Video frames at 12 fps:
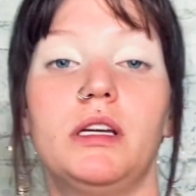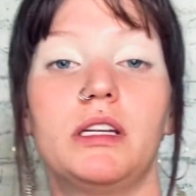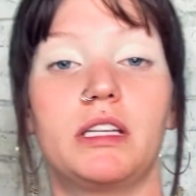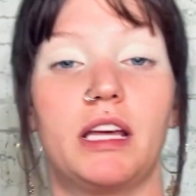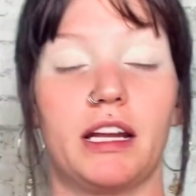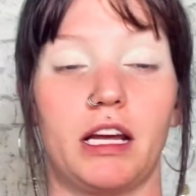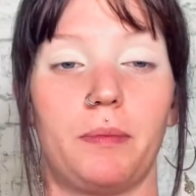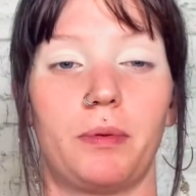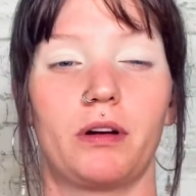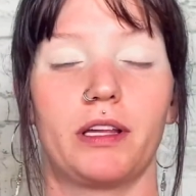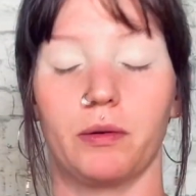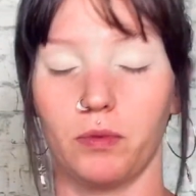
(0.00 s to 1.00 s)
getting up
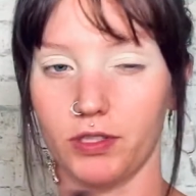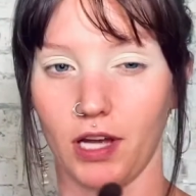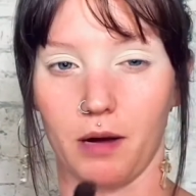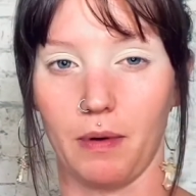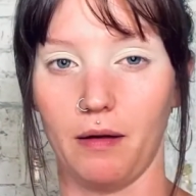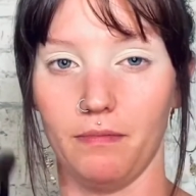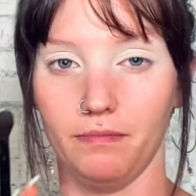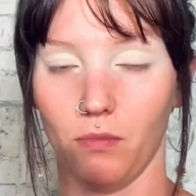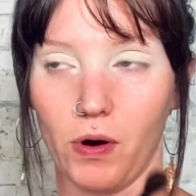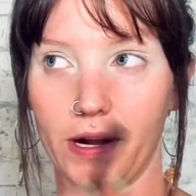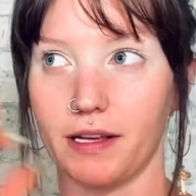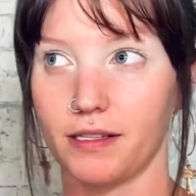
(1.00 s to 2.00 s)
early, and we'll talk about
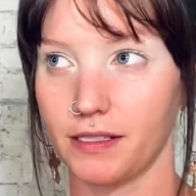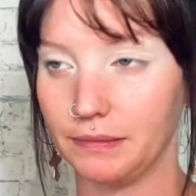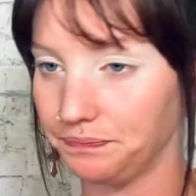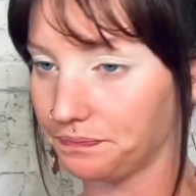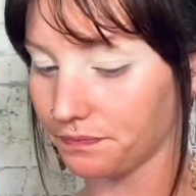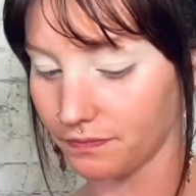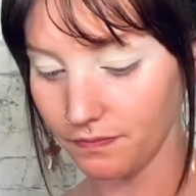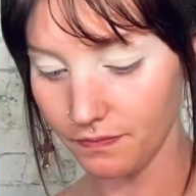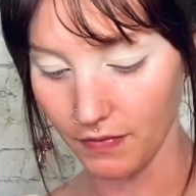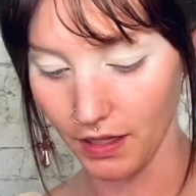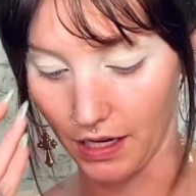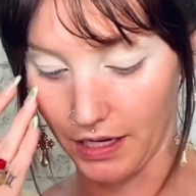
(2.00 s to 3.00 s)
mornings
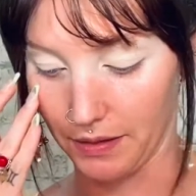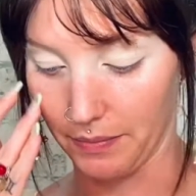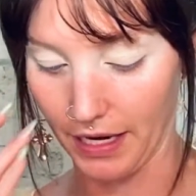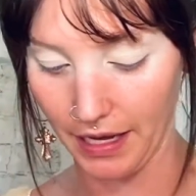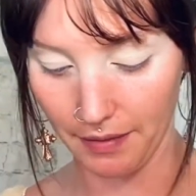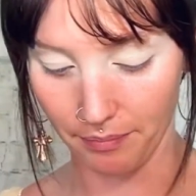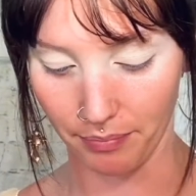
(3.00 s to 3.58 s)
in a minute.